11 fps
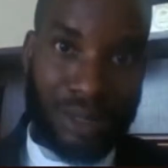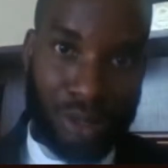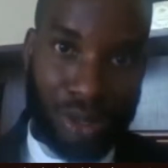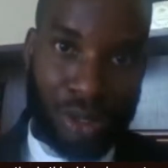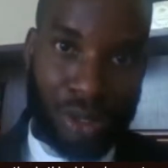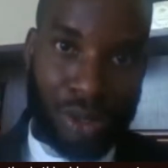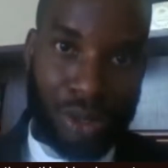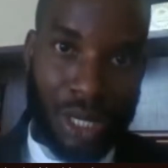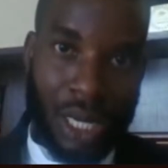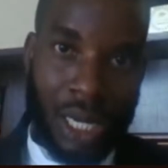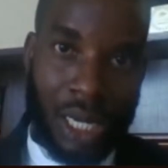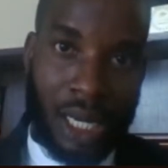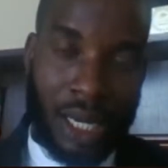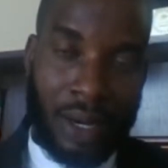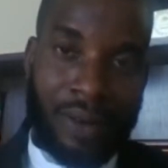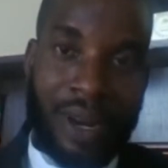do so,
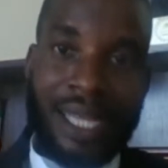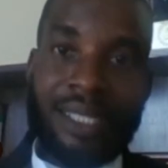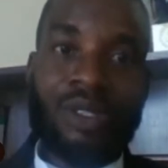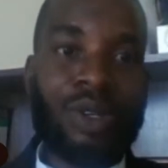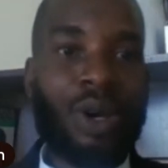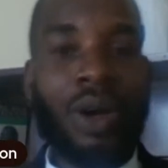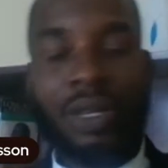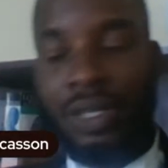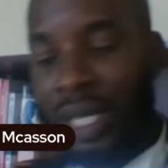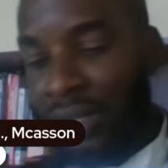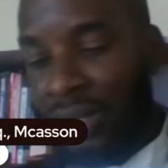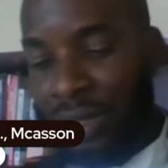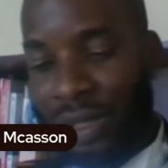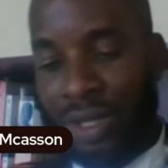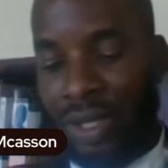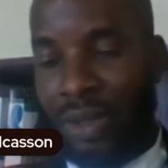right? So all you need to do
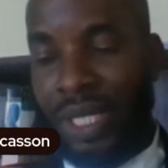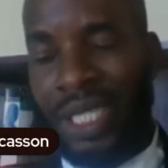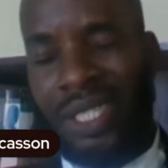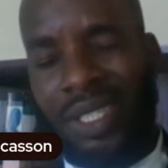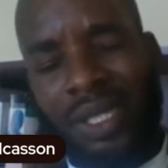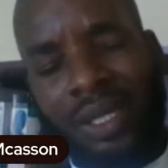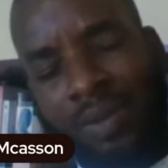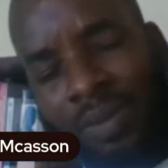is